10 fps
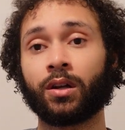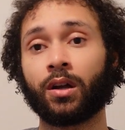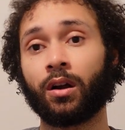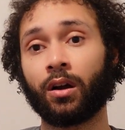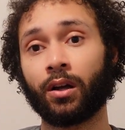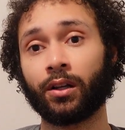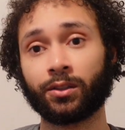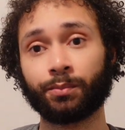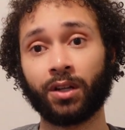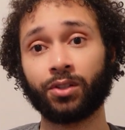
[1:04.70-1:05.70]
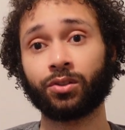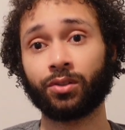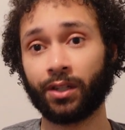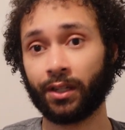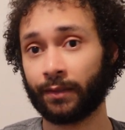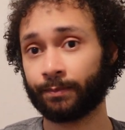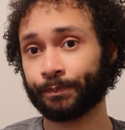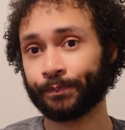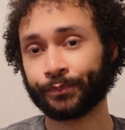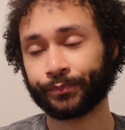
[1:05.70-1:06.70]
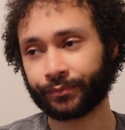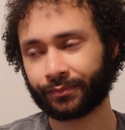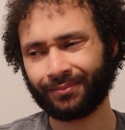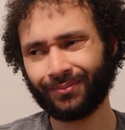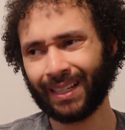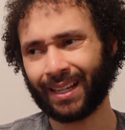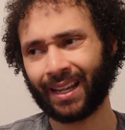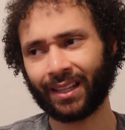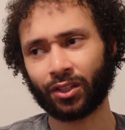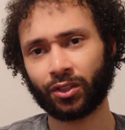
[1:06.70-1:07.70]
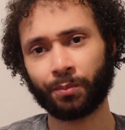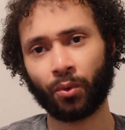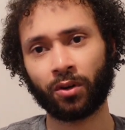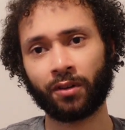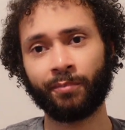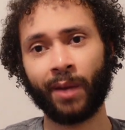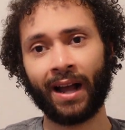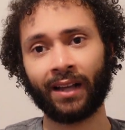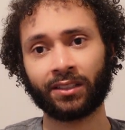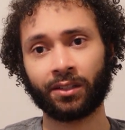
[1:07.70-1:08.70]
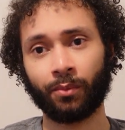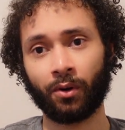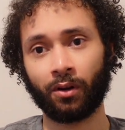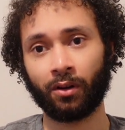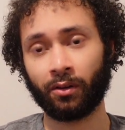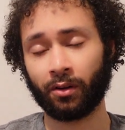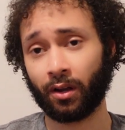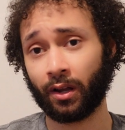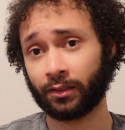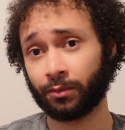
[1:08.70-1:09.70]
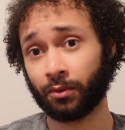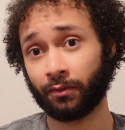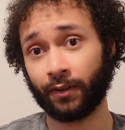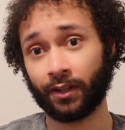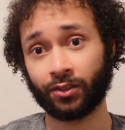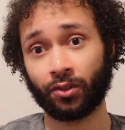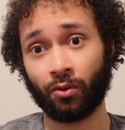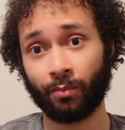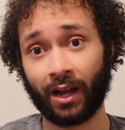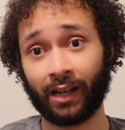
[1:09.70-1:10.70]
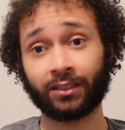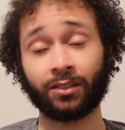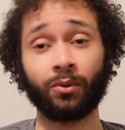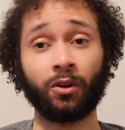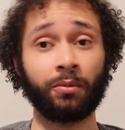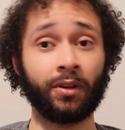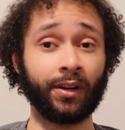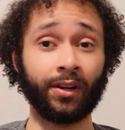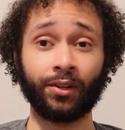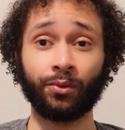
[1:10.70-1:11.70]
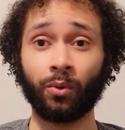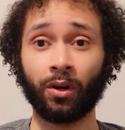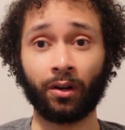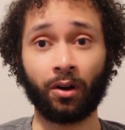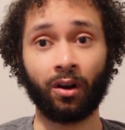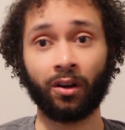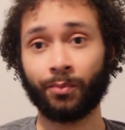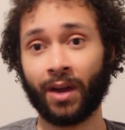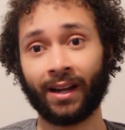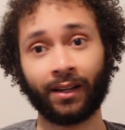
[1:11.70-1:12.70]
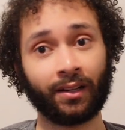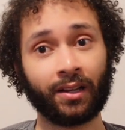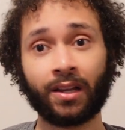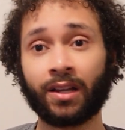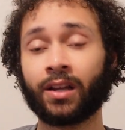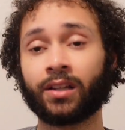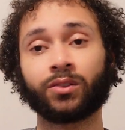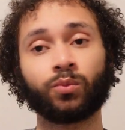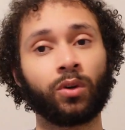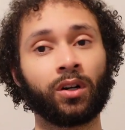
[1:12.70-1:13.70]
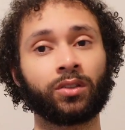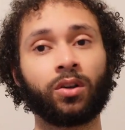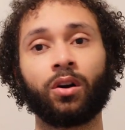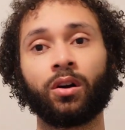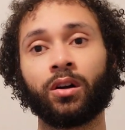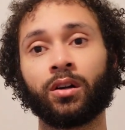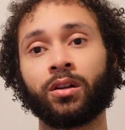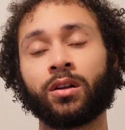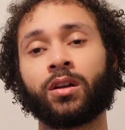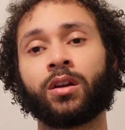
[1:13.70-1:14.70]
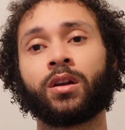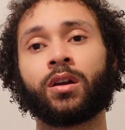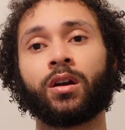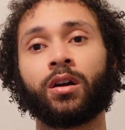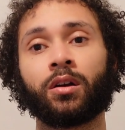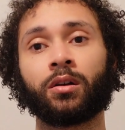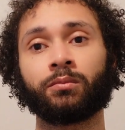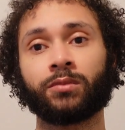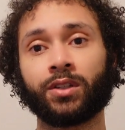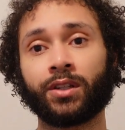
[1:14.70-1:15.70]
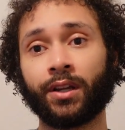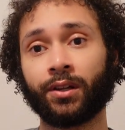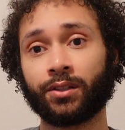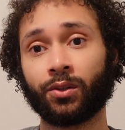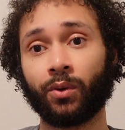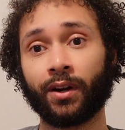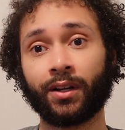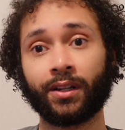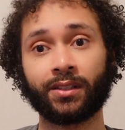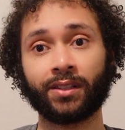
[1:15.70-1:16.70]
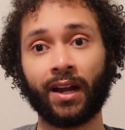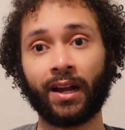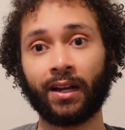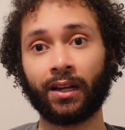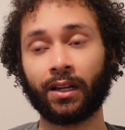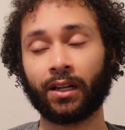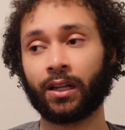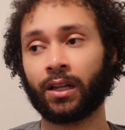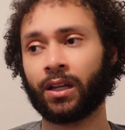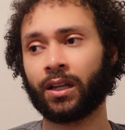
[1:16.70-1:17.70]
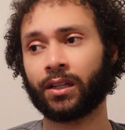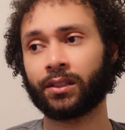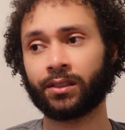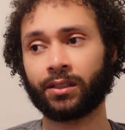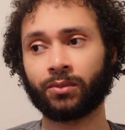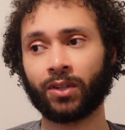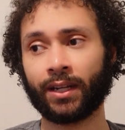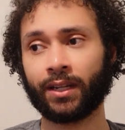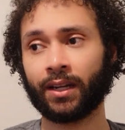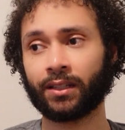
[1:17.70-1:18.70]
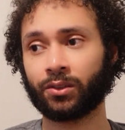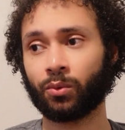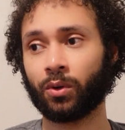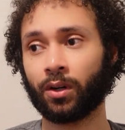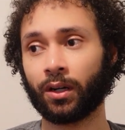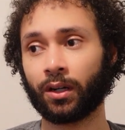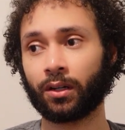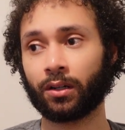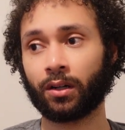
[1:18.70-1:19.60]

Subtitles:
especially in the sport of basketball. As a professional basketball player, you work hard. Mac has worked hard to get to where he's at. It seems like he has to work